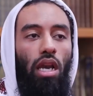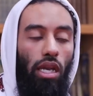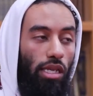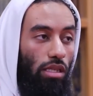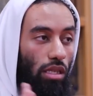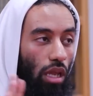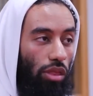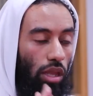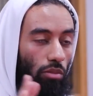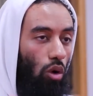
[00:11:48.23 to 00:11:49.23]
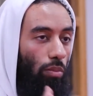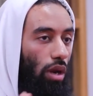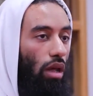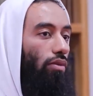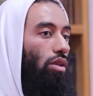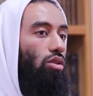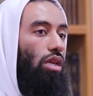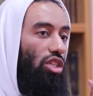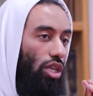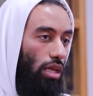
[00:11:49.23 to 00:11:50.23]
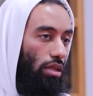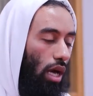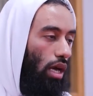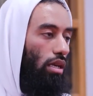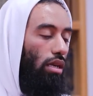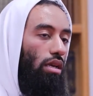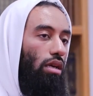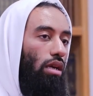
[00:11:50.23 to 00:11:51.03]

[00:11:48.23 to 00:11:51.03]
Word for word: There's nothing more beloved to the Shaytan